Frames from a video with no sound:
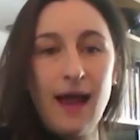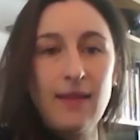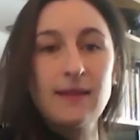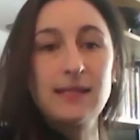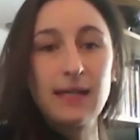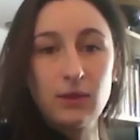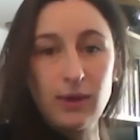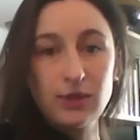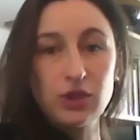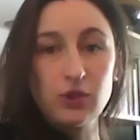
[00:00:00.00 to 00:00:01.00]
And then the second
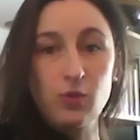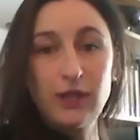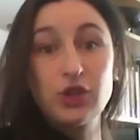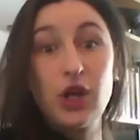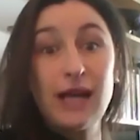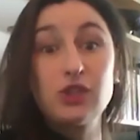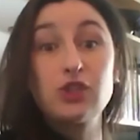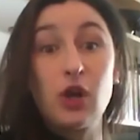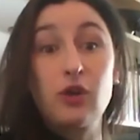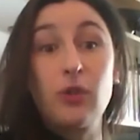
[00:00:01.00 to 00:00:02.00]
question is, when should I
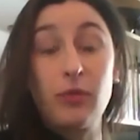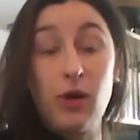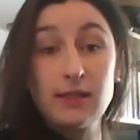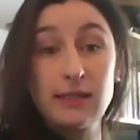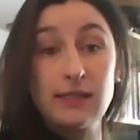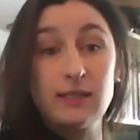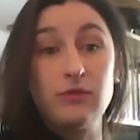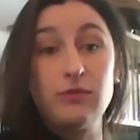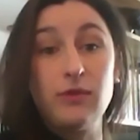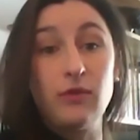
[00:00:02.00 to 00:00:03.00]
start the process
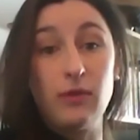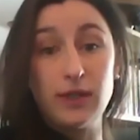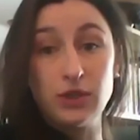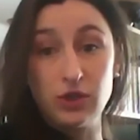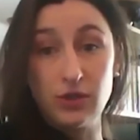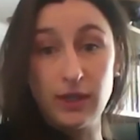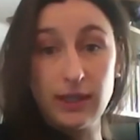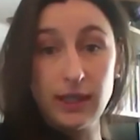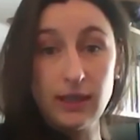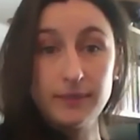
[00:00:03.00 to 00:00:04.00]
of registering
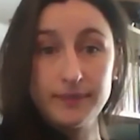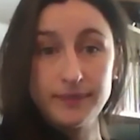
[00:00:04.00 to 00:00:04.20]
a lien?